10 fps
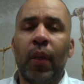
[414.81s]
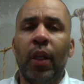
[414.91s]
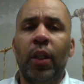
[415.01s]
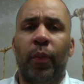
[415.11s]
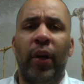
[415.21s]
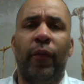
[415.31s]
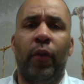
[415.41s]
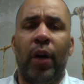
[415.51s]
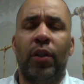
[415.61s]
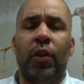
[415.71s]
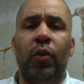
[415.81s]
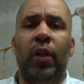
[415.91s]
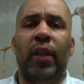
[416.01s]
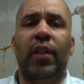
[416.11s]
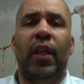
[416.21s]
to pray for our school
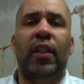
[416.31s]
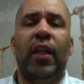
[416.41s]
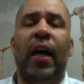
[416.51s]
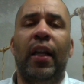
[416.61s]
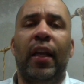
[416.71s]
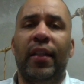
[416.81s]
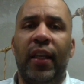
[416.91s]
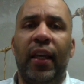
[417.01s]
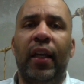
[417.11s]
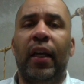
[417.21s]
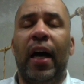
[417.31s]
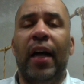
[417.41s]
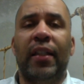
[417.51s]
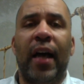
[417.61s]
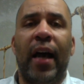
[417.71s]
and seek
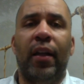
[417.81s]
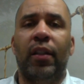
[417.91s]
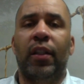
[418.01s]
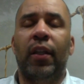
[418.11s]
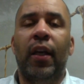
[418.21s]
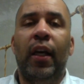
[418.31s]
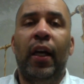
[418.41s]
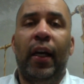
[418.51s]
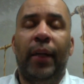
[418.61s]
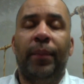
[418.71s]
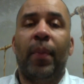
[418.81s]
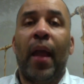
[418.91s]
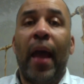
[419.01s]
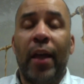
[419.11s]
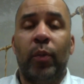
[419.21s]
God's guidance
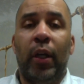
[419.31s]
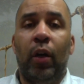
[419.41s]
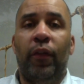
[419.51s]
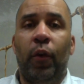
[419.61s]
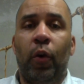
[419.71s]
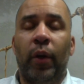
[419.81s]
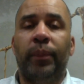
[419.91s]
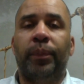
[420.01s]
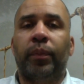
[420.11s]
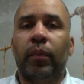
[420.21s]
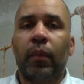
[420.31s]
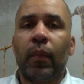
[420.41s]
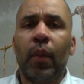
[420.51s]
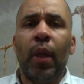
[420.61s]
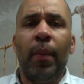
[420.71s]
as we go forward.
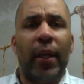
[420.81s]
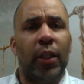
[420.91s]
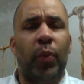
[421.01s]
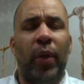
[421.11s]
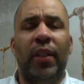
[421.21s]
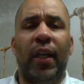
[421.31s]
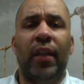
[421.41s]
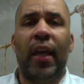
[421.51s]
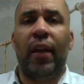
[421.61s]
But I just wanted to get that